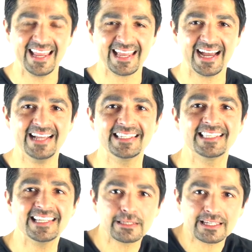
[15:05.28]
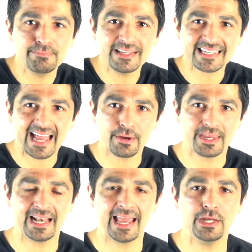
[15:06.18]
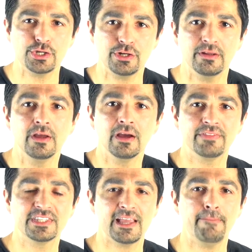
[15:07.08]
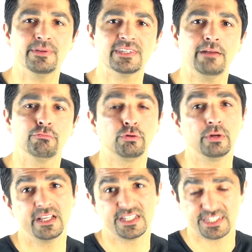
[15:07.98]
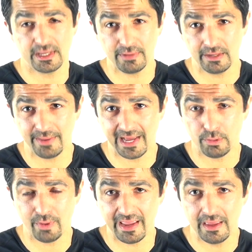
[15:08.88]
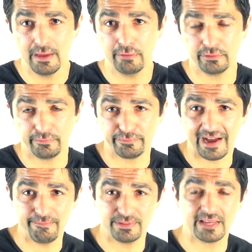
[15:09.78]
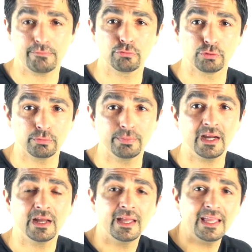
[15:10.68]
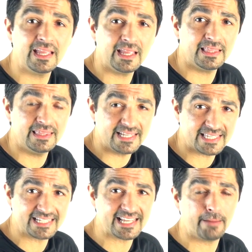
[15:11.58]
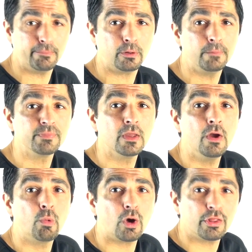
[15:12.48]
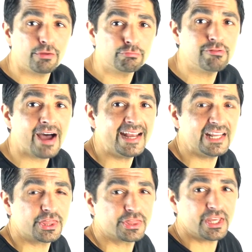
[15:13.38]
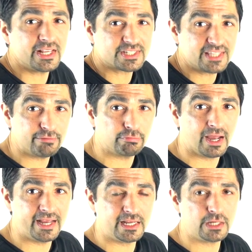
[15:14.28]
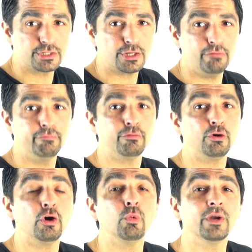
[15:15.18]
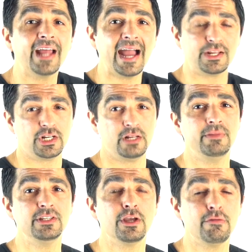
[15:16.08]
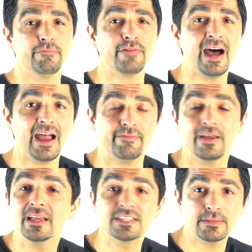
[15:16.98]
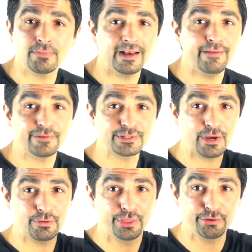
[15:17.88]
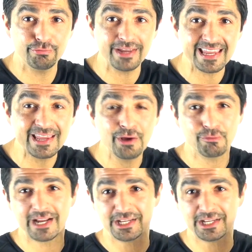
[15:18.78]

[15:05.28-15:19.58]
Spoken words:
there, guys, is this miscalculation of the 10% rule, and it's similar, by the way, for the 5% rule, but in this example, what the rider thinks they're riding at zone 4 would actually be zone 5. Similarly for zone 3 would